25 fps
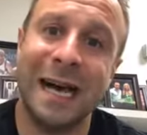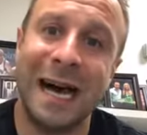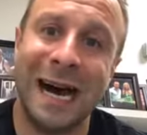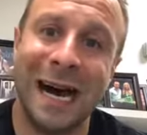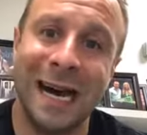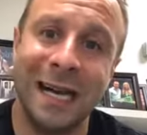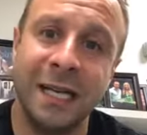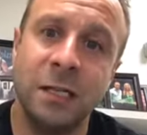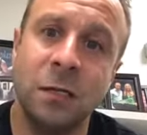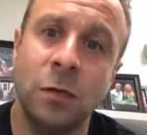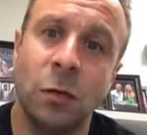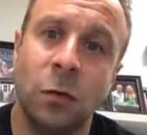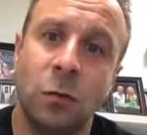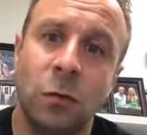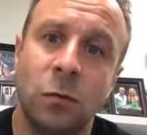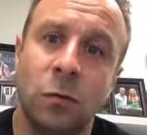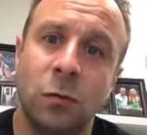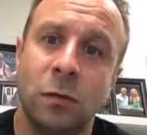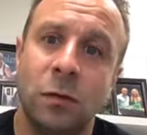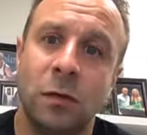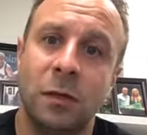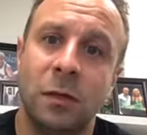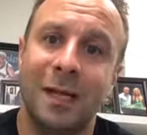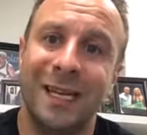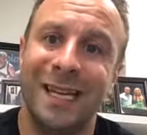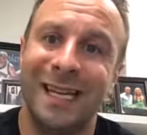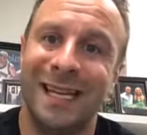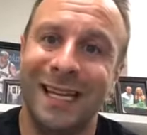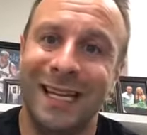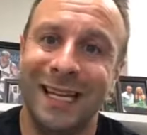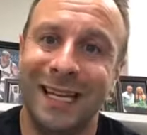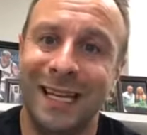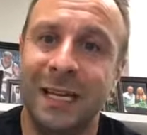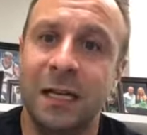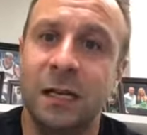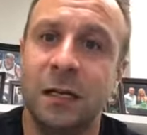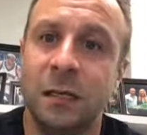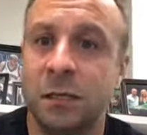I don't
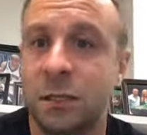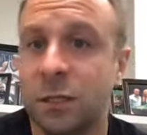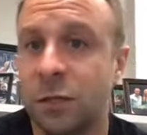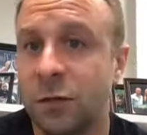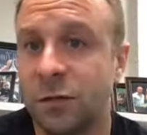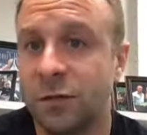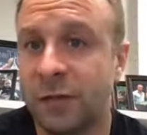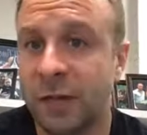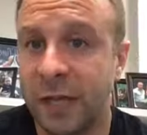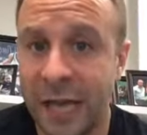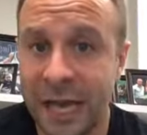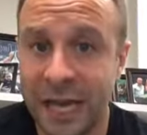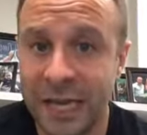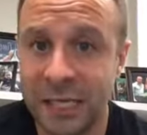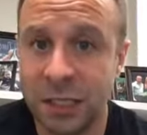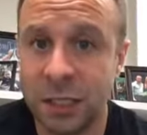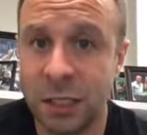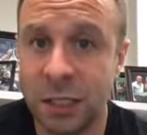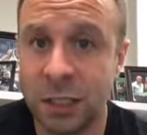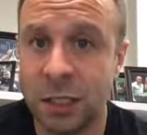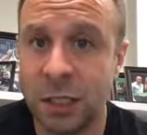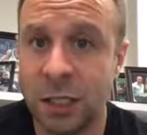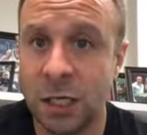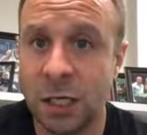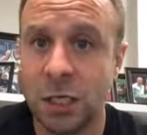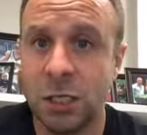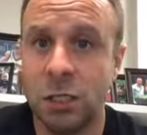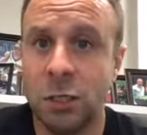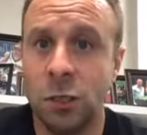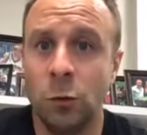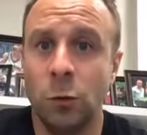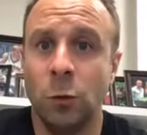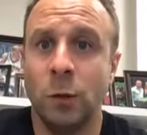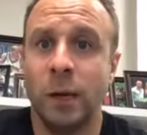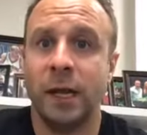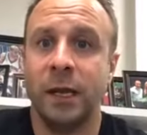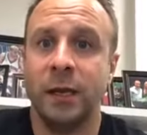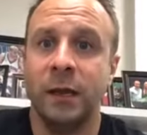need a certification to
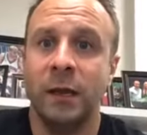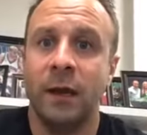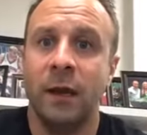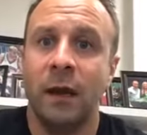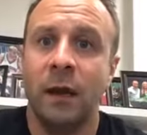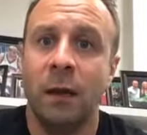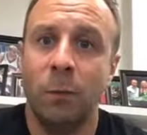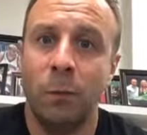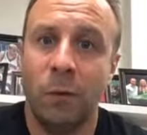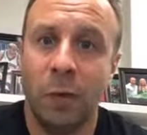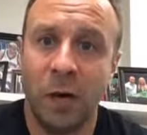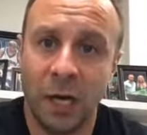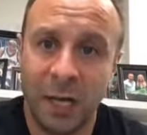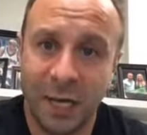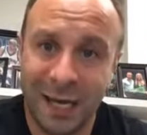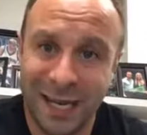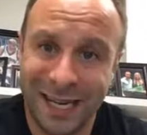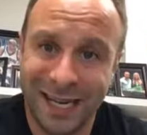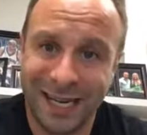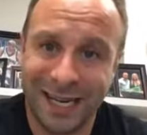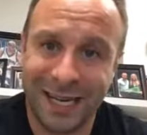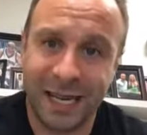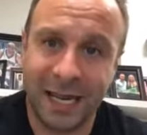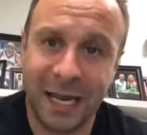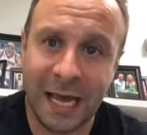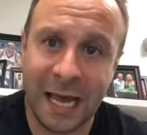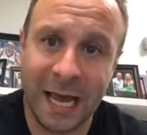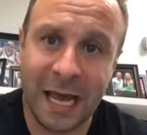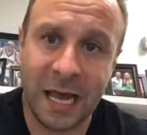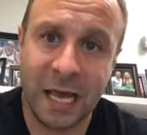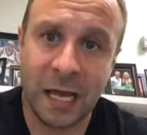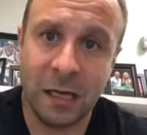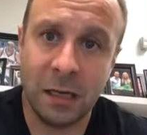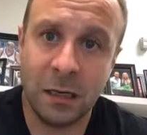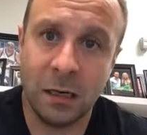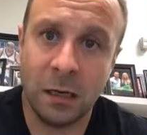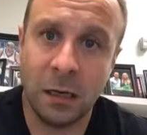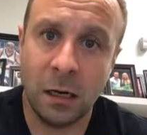do it, but
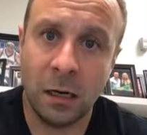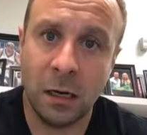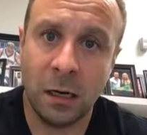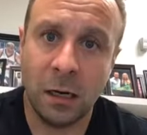again,